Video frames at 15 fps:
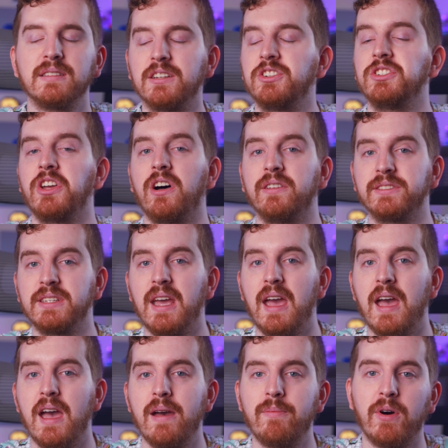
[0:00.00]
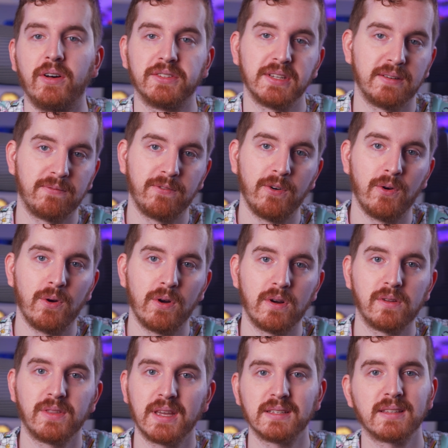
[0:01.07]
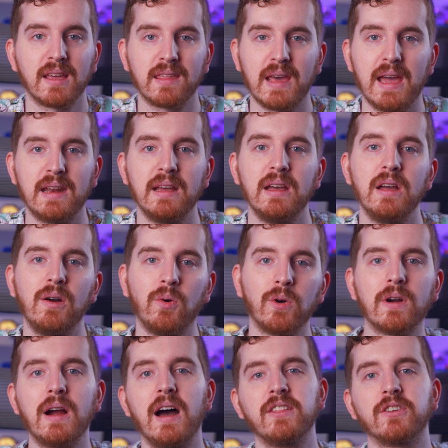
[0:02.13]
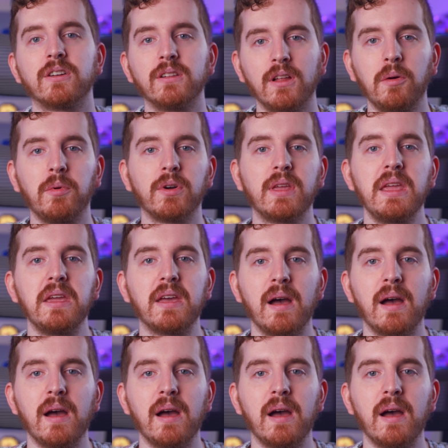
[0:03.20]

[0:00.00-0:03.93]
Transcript: such as Alt-Tab, Alt F four, things like that, or other global key